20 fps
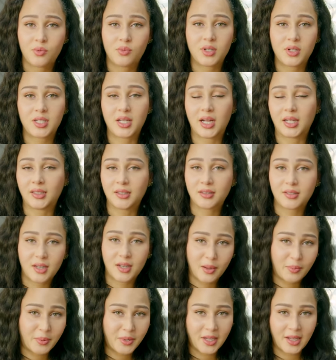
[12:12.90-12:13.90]
which I looked it
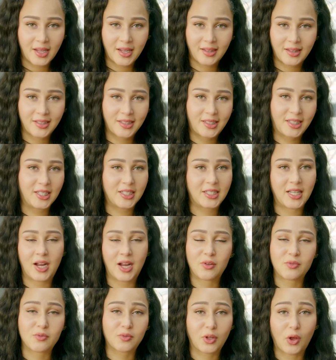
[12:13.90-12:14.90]
up in English because I
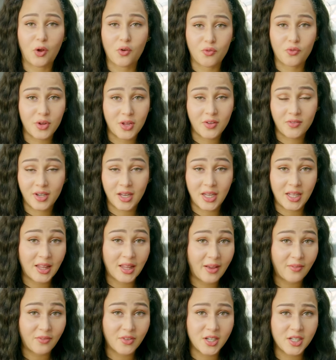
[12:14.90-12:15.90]
don't know if we even eat
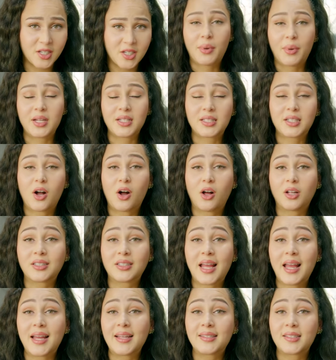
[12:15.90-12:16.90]
that fish, but it's
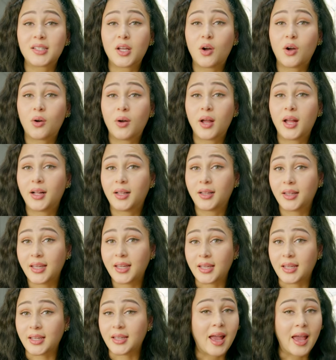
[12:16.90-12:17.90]
called
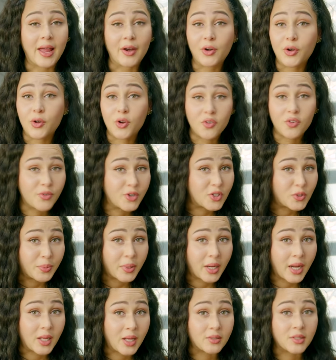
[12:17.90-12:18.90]
S-O-L-E. I don't know if it's
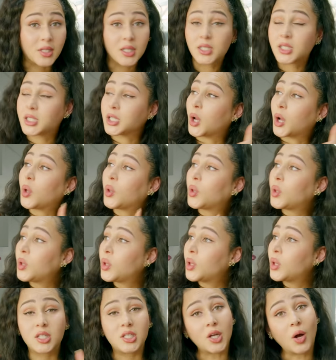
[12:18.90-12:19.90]
pronounced
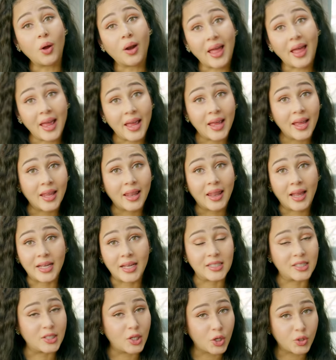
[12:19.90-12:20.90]
Seoul, Sole,
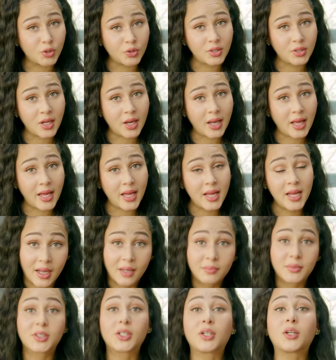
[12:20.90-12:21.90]
like Cirque du Soleil.
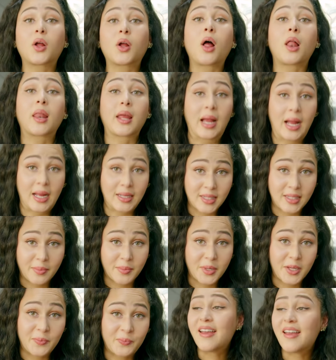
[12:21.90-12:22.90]
I'm just gonna call it
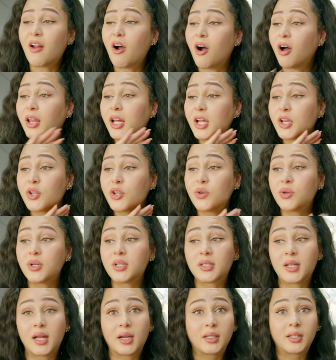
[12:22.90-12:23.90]
kajami. And all I do
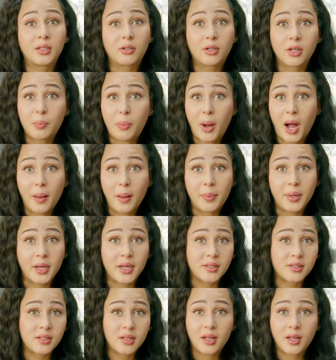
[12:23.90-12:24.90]
is I literally pop it
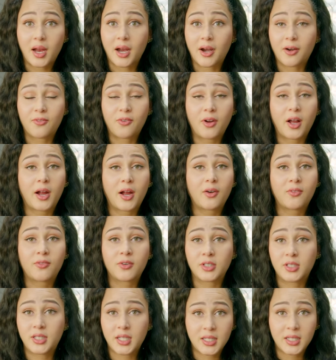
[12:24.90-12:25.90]
into the air fryer
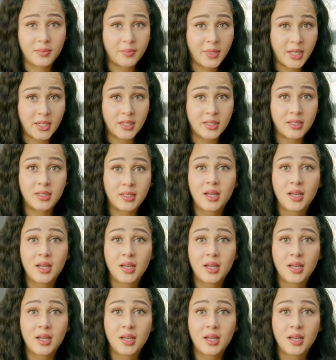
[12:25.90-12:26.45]
for 6 minutes